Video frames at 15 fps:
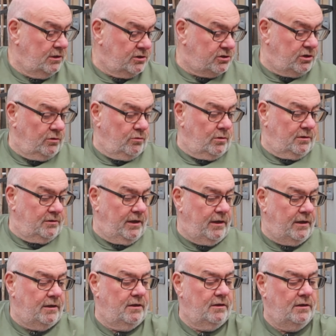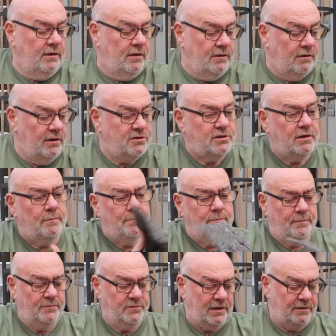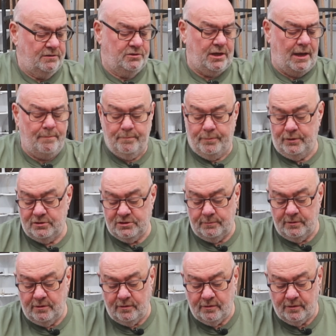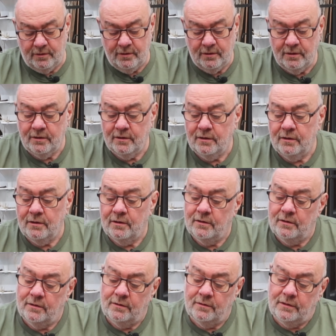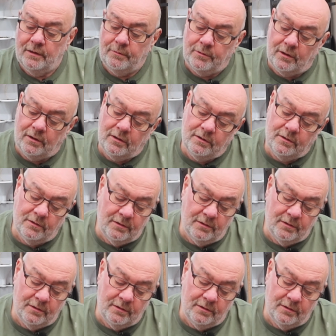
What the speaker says: So, yeah. There's is that damp here, sort of? There we are.